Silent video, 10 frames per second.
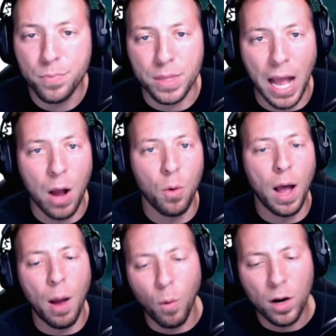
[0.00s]
Now,
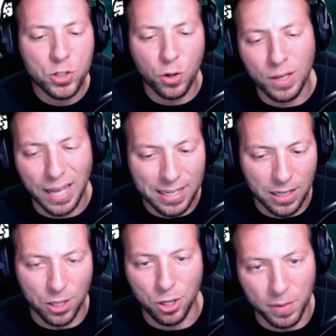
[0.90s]
I want to show you guys
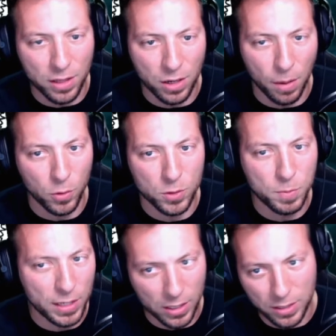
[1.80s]
a little bit of the numbers
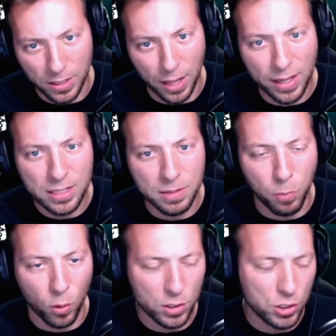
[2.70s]
because I think it's
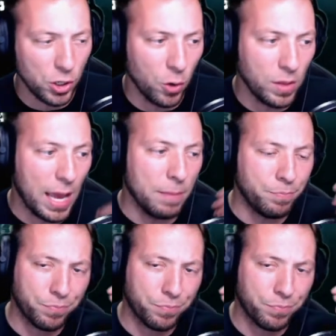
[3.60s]
important to show that